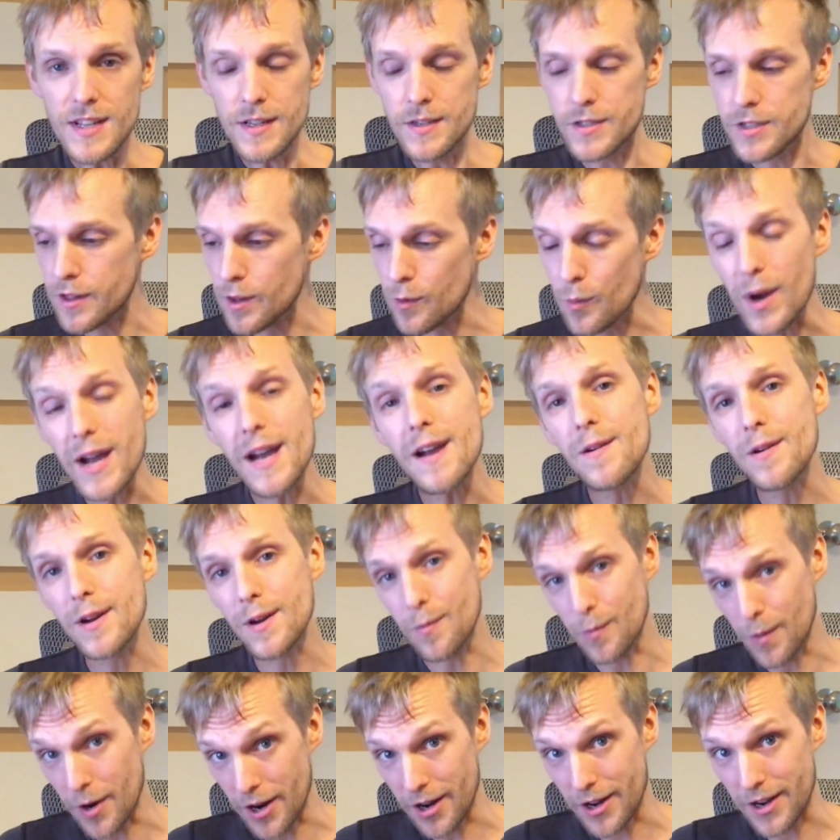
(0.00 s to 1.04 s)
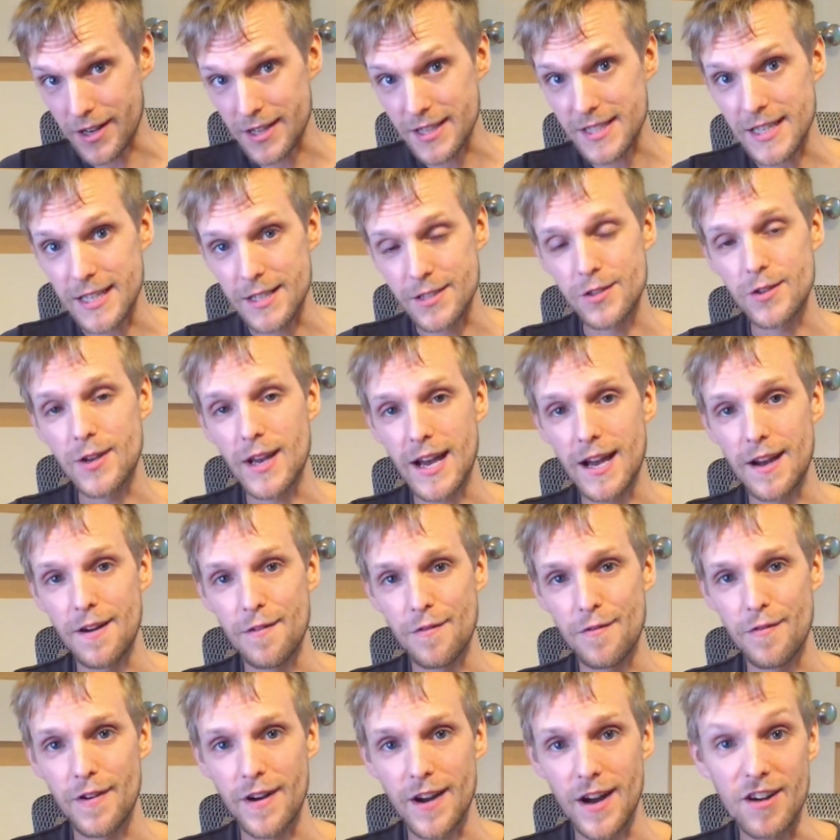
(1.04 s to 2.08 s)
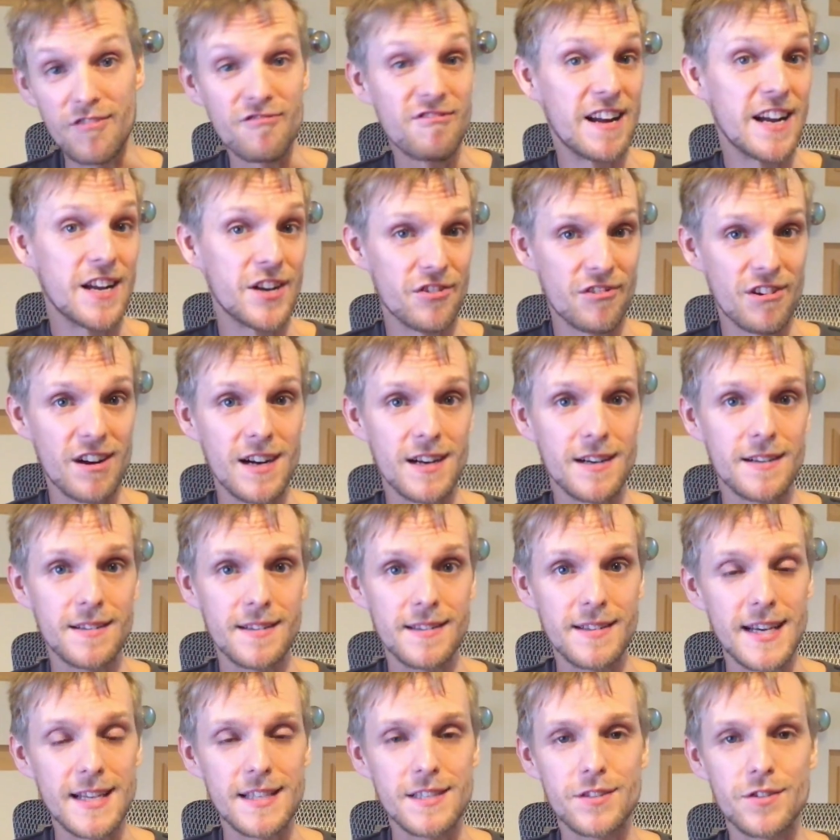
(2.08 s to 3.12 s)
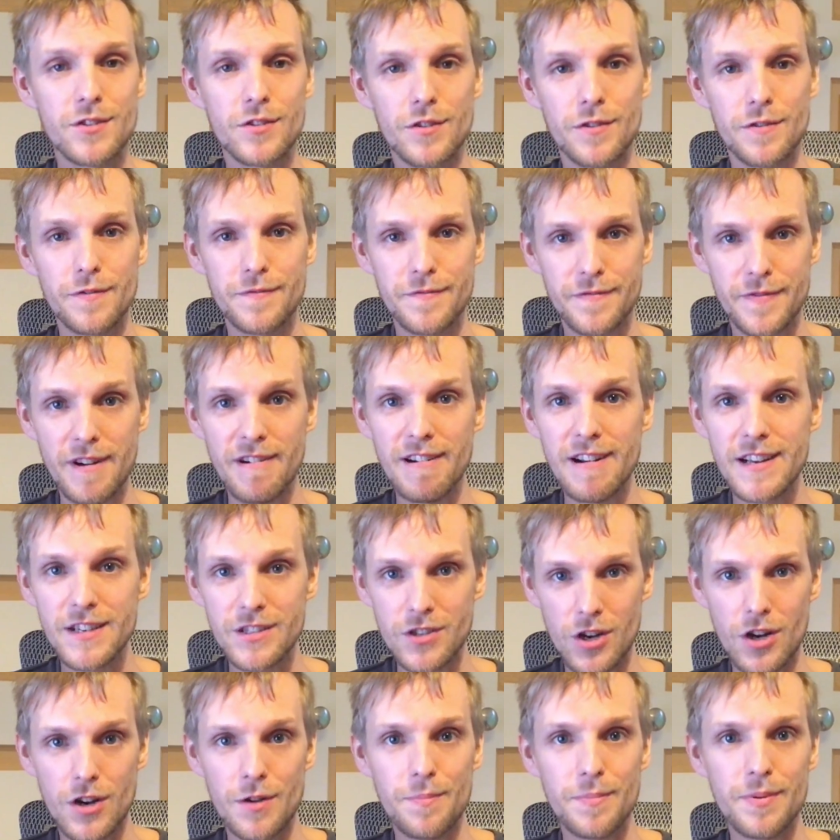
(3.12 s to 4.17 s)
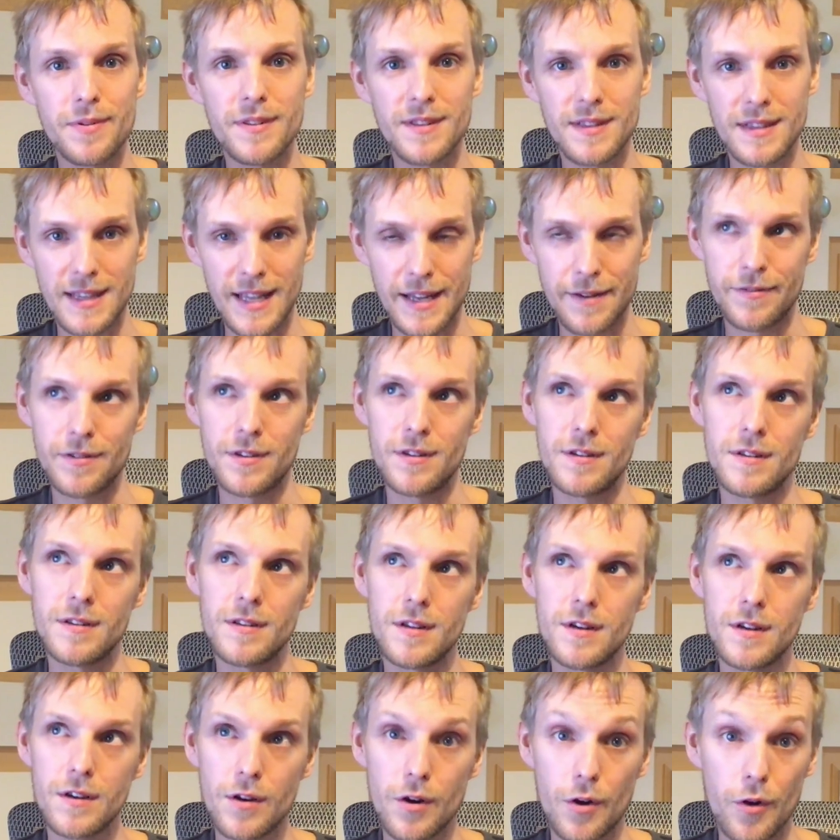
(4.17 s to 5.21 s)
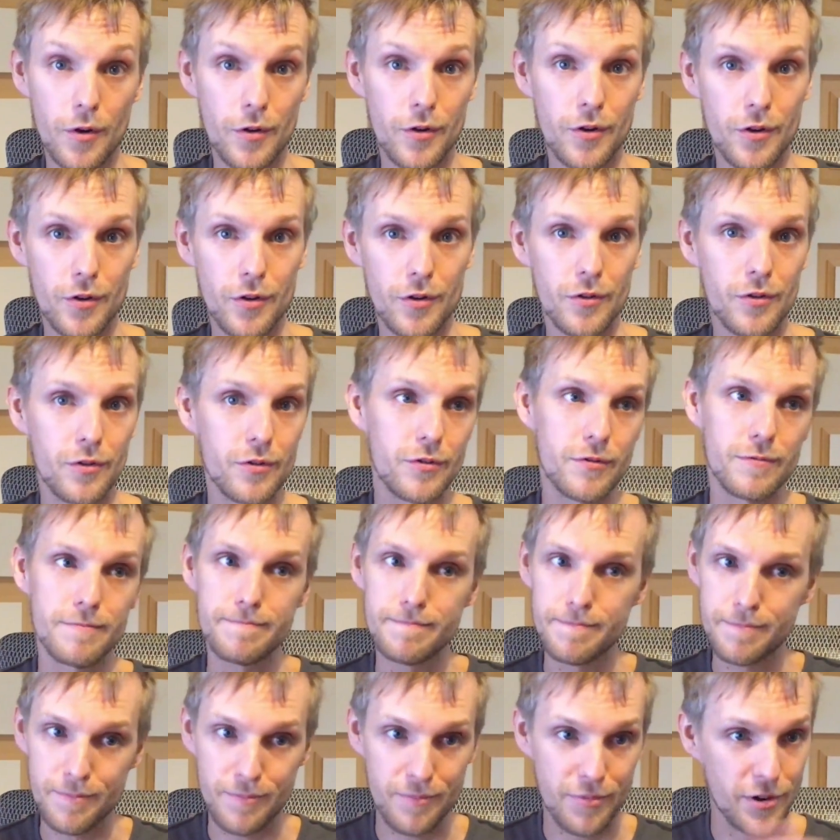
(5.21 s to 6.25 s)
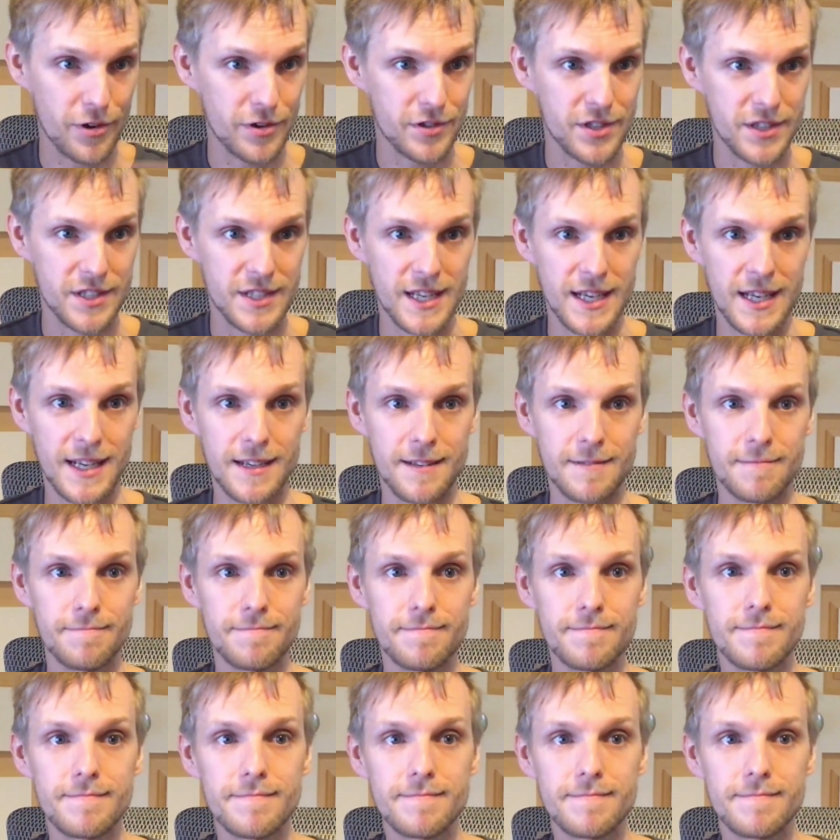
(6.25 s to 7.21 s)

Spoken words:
So the way it works is you have a renderer. That's your very top level audio processing